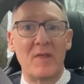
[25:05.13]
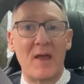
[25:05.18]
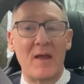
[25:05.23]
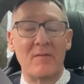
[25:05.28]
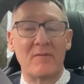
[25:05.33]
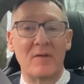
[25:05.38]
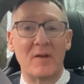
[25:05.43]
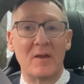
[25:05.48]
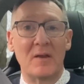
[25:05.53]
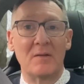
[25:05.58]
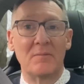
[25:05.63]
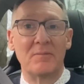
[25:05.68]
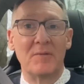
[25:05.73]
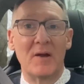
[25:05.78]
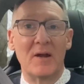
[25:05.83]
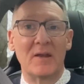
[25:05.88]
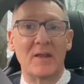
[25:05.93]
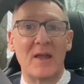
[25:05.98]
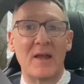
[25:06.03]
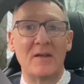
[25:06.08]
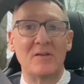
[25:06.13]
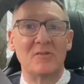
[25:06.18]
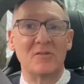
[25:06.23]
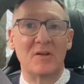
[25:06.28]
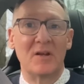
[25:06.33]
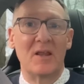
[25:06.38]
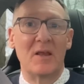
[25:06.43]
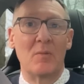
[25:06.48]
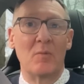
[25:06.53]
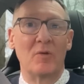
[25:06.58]
having, but
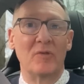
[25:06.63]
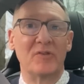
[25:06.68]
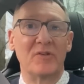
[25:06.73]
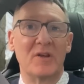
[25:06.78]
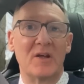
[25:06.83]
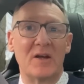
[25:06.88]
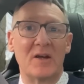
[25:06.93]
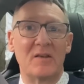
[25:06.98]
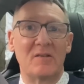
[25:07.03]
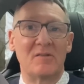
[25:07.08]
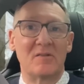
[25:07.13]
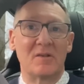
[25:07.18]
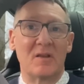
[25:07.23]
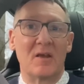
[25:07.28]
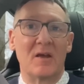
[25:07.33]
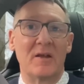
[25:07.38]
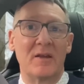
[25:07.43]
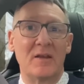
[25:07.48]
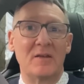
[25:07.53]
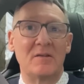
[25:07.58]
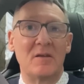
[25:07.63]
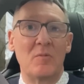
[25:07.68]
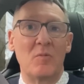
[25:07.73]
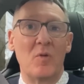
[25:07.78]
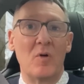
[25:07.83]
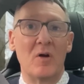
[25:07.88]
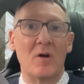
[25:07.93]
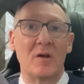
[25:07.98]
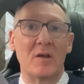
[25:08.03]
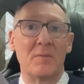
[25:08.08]
occasionally it was nice and it did
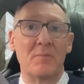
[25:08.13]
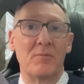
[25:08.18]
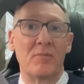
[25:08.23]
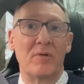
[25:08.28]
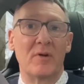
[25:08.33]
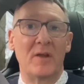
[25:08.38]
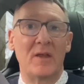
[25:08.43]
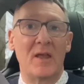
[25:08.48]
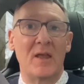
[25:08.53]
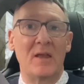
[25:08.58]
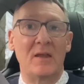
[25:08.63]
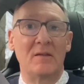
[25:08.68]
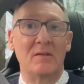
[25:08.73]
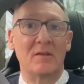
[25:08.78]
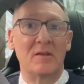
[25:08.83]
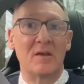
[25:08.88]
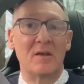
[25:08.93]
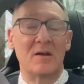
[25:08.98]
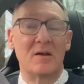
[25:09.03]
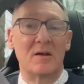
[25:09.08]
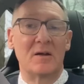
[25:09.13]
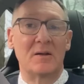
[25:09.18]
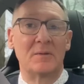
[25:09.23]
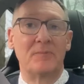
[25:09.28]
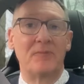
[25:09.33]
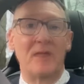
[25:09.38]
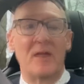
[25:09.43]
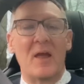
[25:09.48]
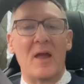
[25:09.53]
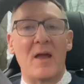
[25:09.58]
work and preheat the car.
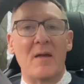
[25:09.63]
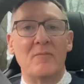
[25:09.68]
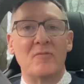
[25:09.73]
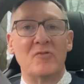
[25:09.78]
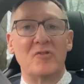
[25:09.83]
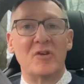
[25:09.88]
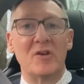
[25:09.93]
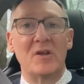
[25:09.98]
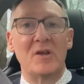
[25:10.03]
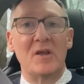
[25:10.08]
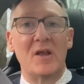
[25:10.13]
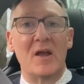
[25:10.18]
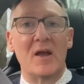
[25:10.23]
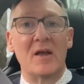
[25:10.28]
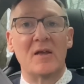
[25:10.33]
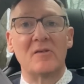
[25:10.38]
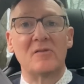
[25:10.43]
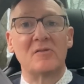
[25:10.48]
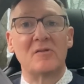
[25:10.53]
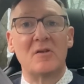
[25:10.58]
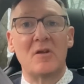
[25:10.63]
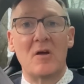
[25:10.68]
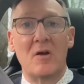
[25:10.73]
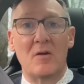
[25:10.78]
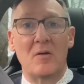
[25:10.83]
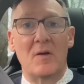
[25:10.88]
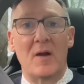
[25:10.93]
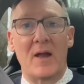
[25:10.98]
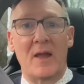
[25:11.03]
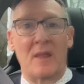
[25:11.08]
MG has no
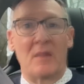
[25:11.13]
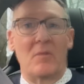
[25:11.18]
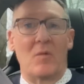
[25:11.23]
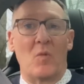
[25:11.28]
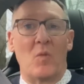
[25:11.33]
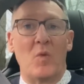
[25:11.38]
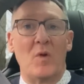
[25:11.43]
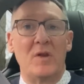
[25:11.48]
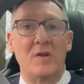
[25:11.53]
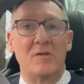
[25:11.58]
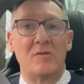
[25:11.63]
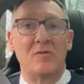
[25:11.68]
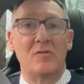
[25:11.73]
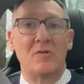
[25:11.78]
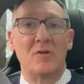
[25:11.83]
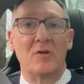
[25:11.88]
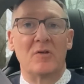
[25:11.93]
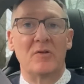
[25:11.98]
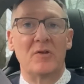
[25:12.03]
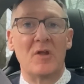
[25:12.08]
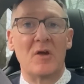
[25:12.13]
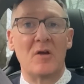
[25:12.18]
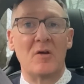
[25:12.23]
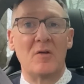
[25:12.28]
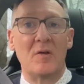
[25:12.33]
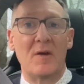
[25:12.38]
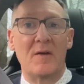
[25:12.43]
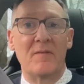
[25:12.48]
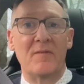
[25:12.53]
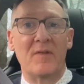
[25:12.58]
app. We do not know
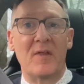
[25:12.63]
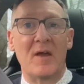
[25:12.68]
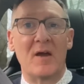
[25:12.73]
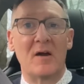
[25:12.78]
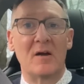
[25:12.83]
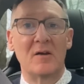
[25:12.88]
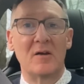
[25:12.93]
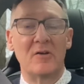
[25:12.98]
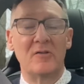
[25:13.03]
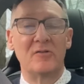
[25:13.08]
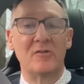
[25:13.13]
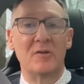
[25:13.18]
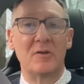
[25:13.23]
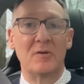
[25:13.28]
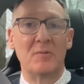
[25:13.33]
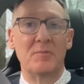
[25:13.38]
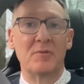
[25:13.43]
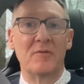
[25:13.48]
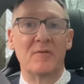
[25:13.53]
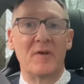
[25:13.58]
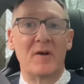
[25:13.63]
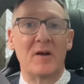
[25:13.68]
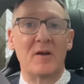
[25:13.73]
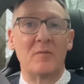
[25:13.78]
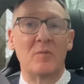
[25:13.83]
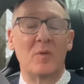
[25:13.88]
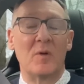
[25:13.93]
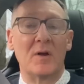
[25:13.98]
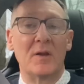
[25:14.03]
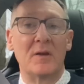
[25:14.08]
if they are going to provide
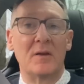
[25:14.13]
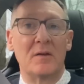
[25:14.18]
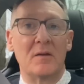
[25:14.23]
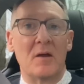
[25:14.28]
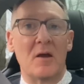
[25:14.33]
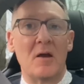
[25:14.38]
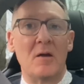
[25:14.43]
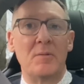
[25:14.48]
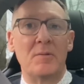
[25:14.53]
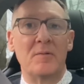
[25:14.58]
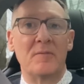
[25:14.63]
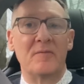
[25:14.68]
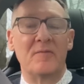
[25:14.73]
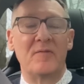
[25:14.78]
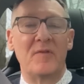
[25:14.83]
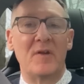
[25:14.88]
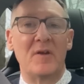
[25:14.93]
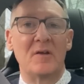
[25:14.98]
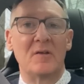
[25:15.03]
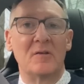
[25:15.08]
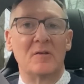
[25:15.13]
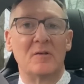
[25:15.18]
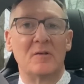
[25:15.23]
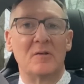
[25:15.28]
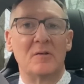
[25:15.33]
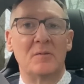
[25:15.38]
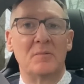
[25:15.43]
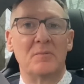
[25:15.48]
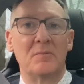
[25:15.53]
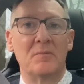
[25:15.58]
one. Open Vehicle
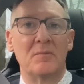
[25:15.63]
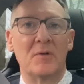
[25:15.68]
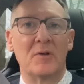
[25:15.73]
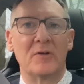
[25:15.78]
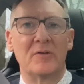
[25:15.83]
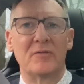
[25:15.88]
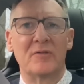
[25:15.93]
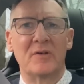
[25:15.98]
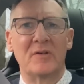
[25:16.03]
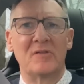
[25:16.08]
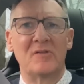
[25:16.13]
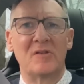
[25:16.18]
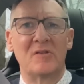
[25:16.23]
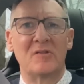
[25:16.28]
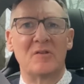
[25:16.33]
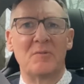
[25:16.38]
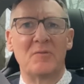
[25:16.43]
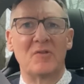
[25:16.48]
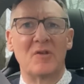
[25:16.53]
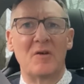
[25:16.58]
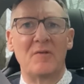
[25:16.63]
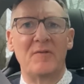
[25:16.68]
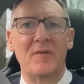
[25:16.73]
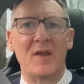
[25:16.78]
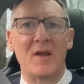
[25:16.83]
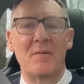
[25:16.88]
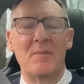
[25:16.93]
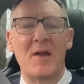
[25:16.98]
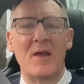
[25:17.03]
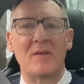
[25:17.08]
Monitoring Systems,
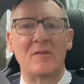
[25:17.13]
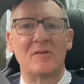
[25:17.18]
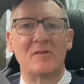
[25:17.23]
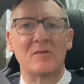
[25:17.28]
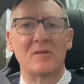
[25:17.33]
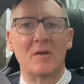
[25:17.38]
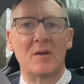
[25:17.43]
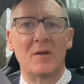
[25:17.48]
OVMS,